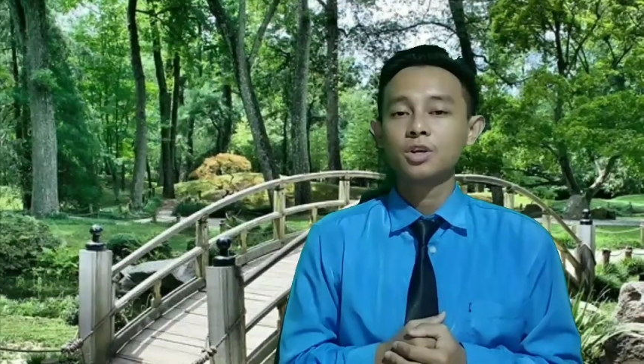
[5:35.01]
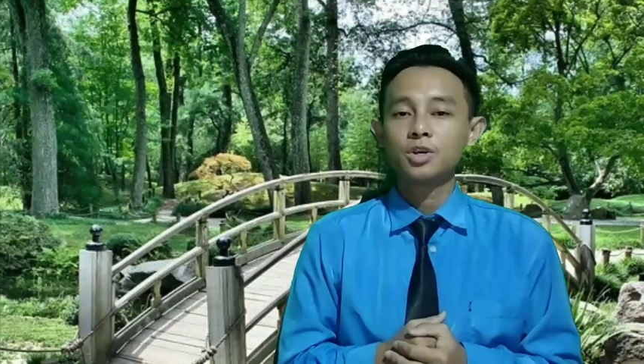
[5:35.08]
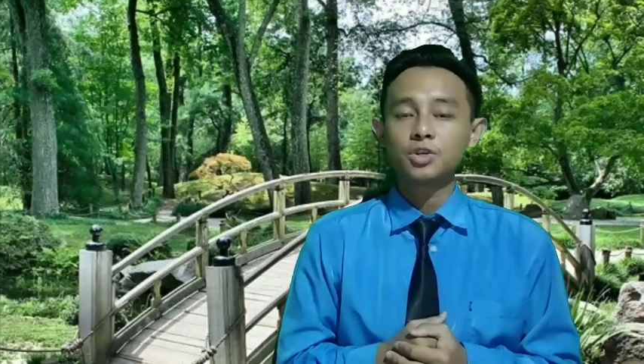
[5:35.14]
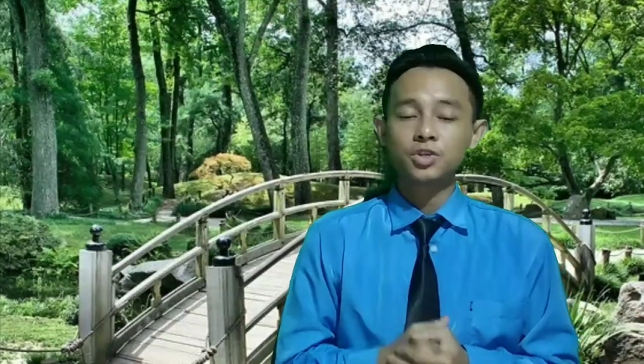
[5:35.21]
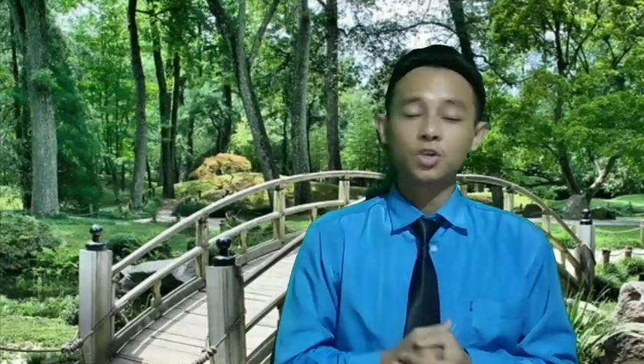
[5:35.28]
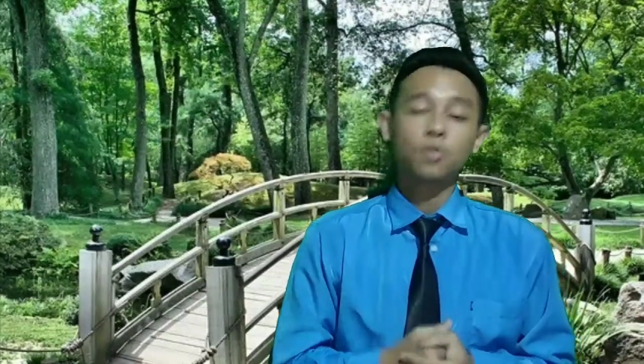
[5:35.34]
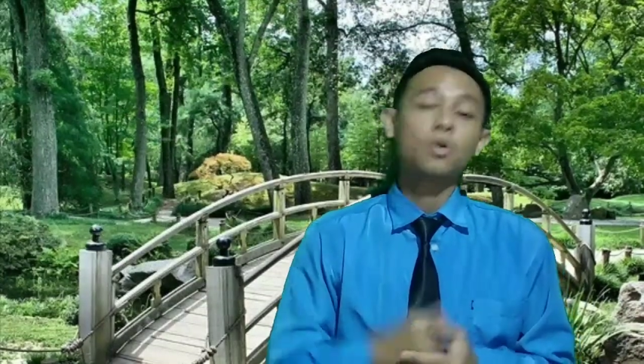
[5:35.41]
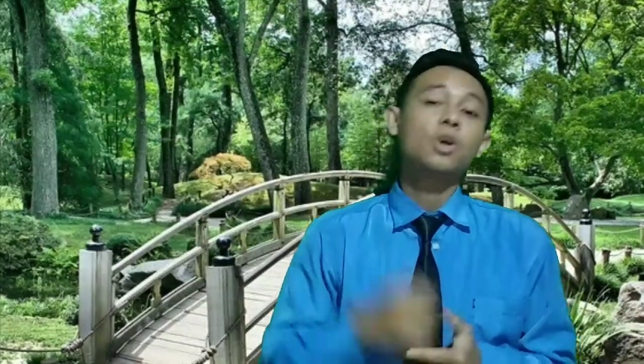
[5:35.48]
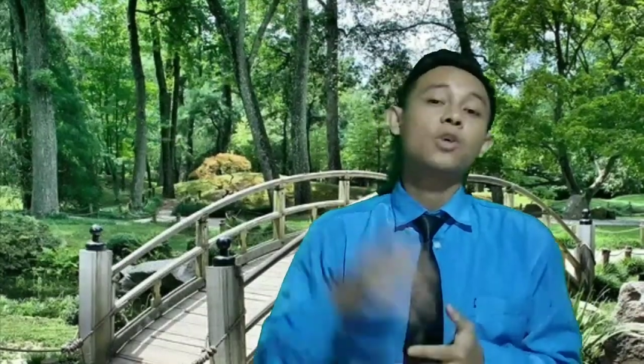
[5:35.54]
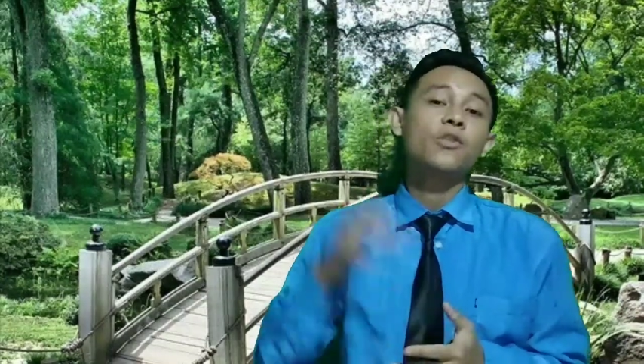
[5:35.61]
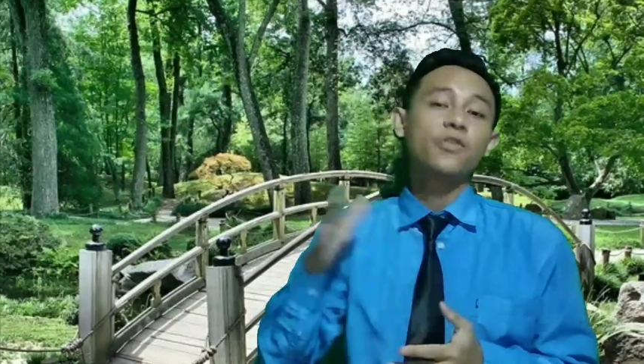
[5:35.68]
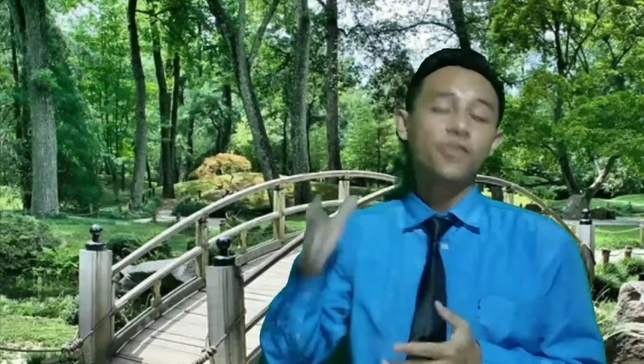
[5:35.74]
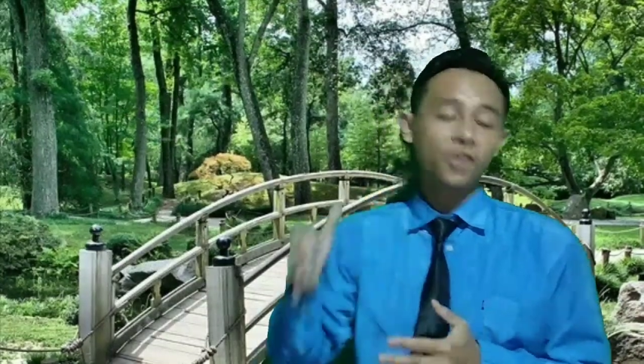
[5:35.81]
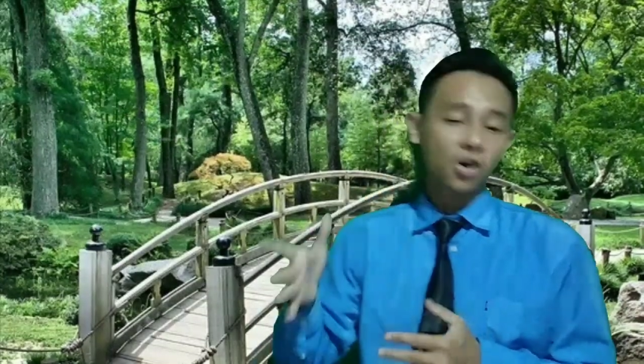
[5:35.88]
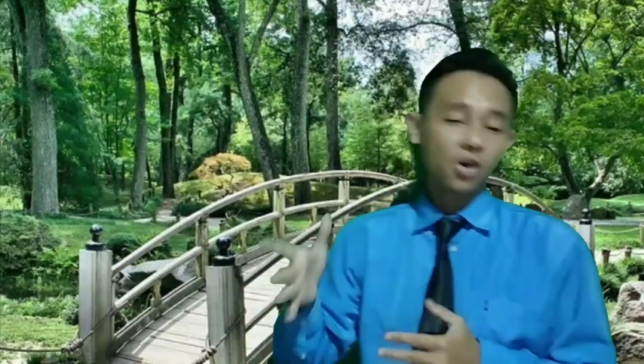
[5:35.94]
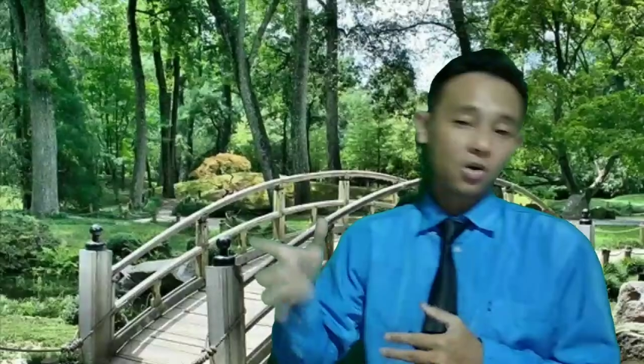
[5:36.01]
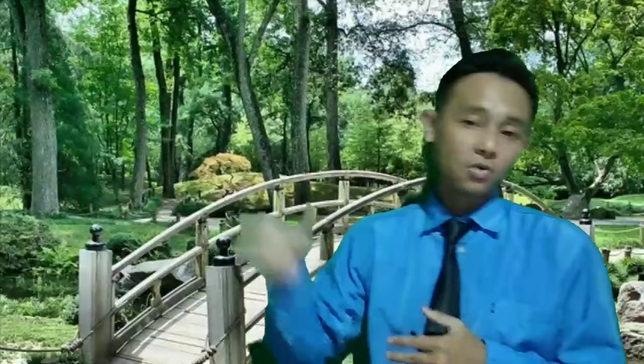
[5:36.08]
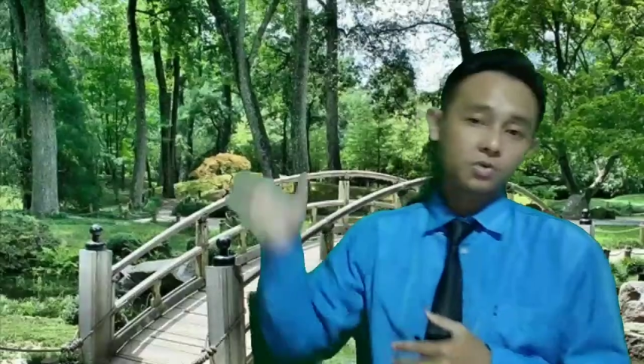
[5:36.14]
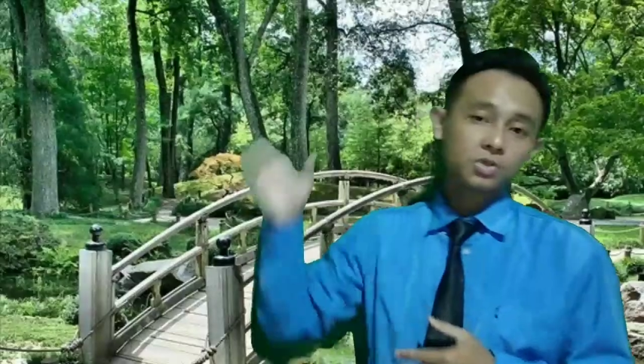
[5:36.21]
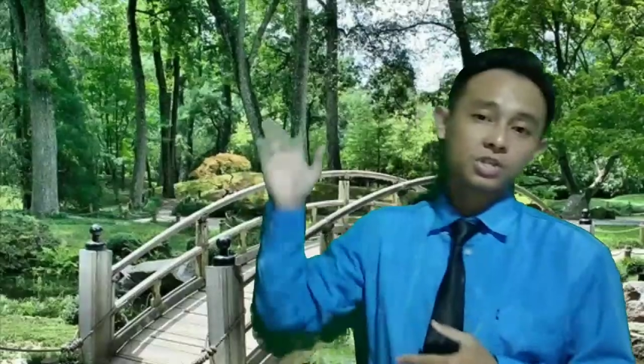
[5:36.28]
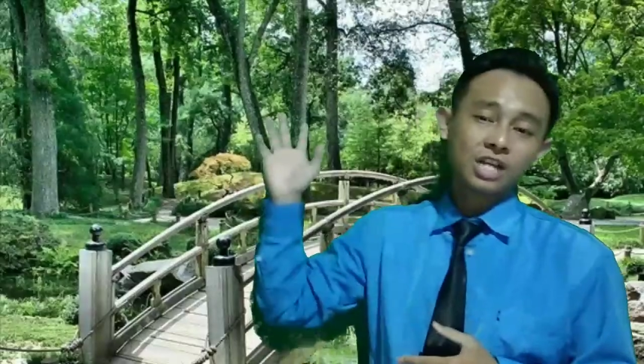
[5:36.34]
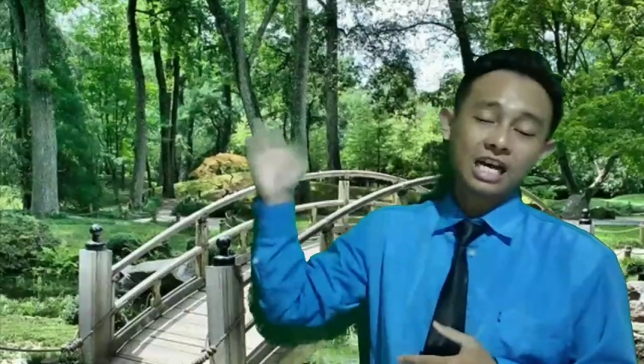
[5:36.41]
So
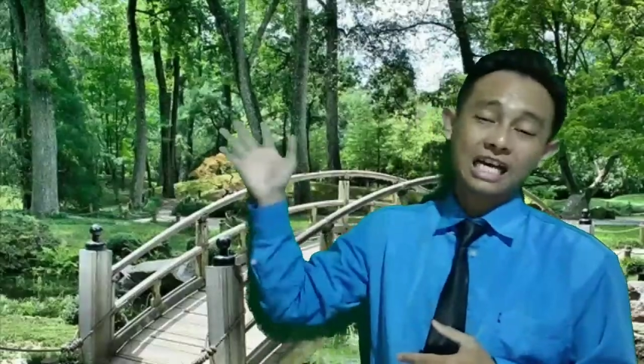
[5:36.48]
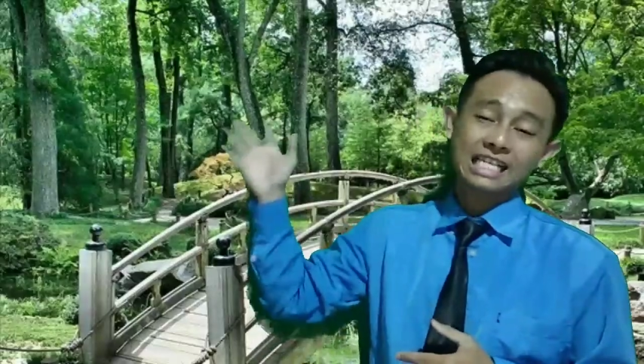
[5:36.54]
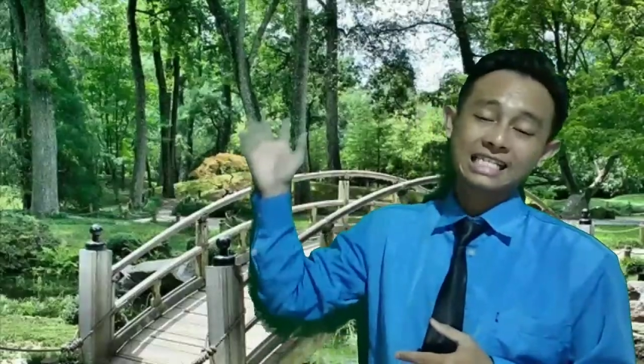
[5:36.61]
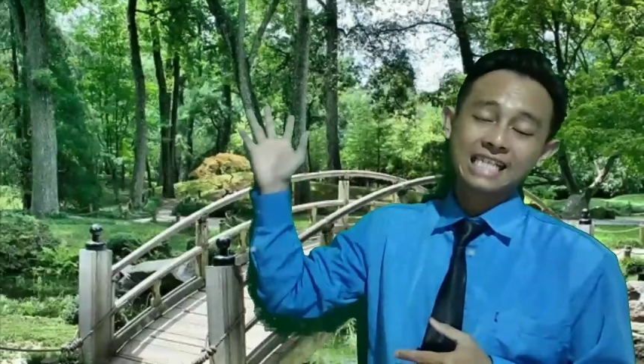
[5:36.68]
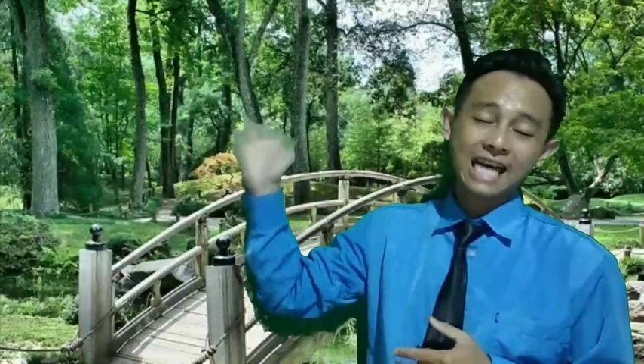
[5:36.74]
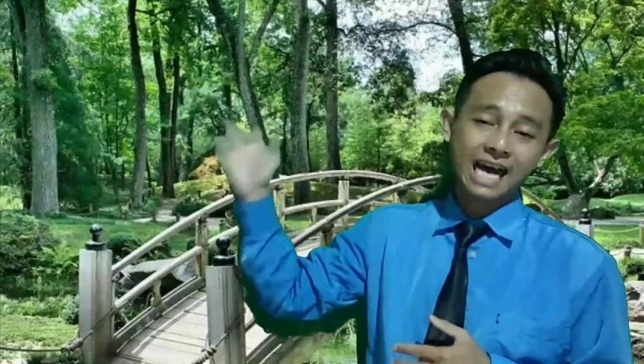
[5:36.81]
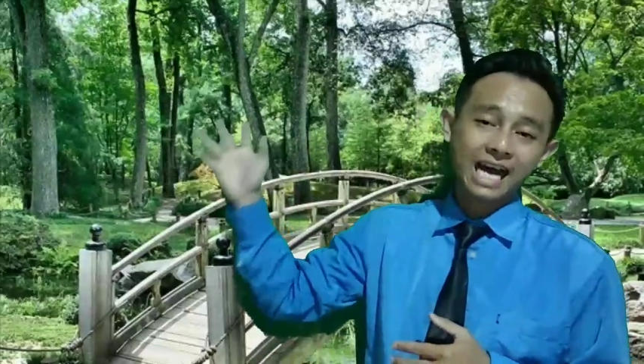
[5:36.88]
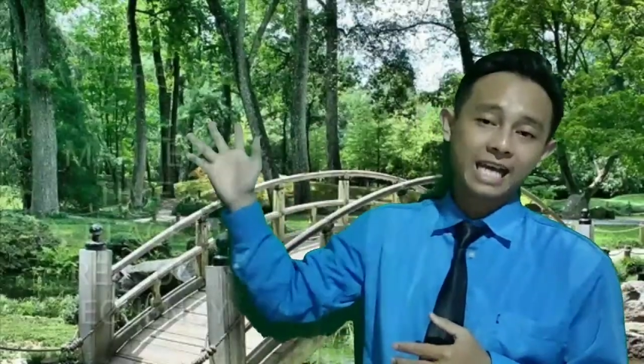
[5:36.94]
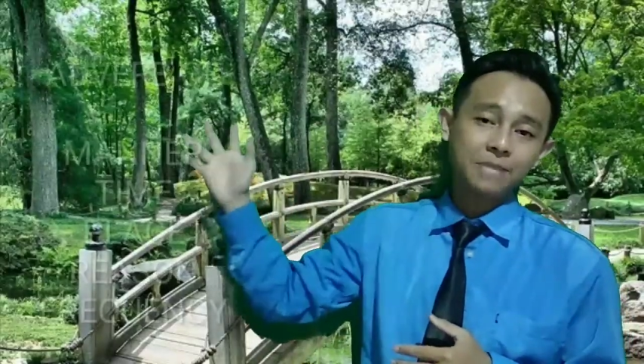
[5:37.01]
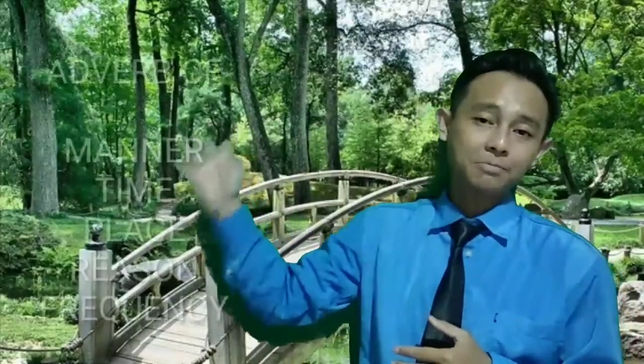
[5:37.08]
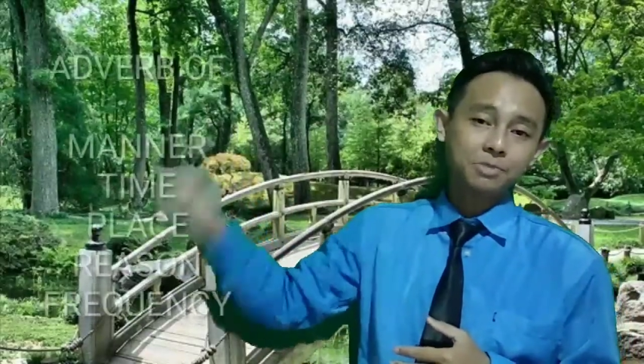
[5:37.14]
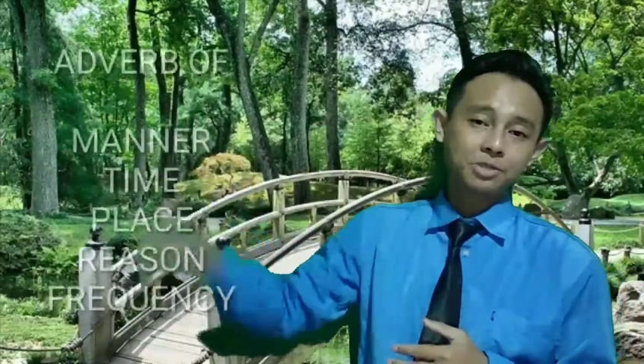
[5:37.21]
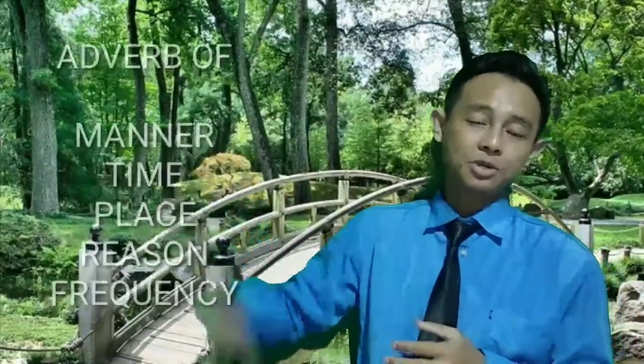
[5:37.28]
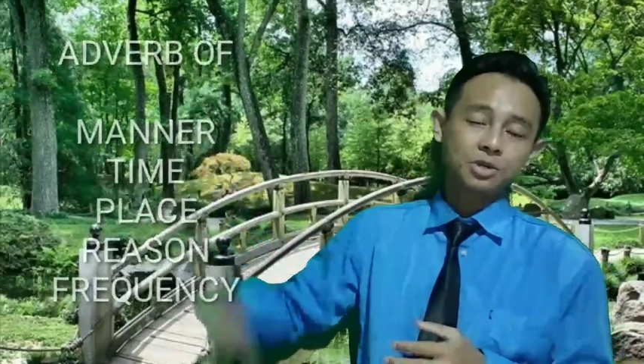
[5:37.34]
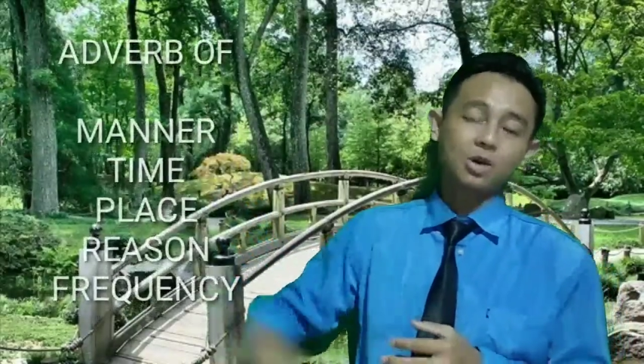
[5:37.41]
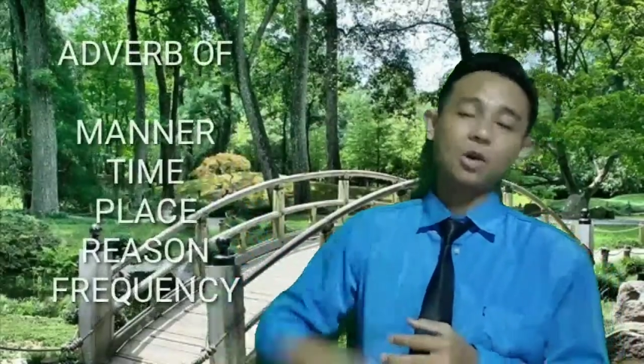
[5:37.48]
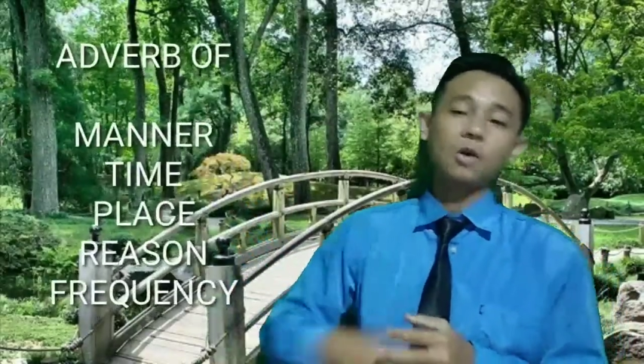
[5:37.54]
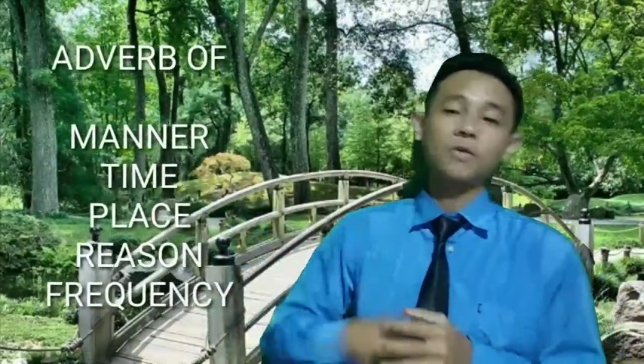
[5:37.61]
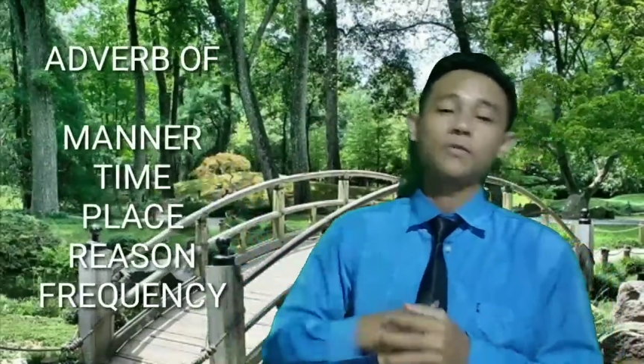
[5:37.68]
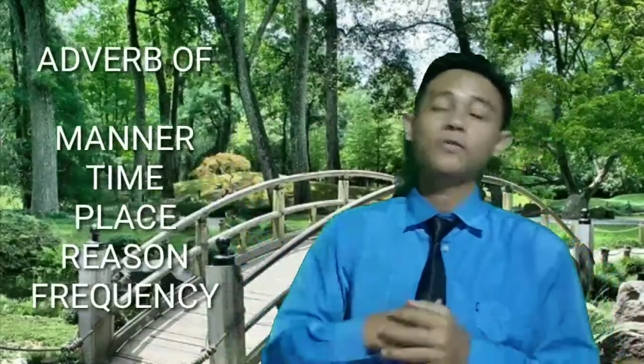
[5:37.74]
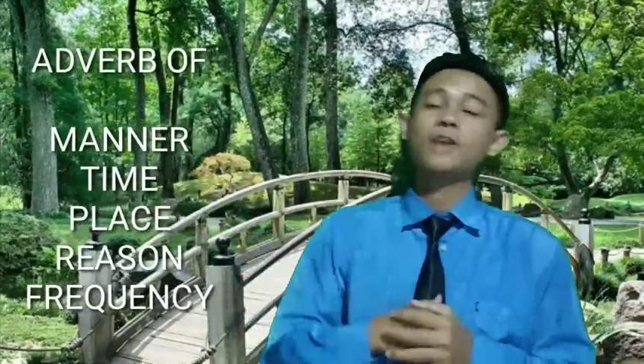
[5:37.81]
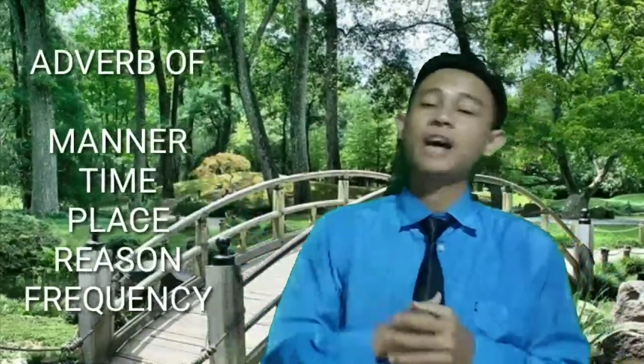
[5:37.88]
those are types of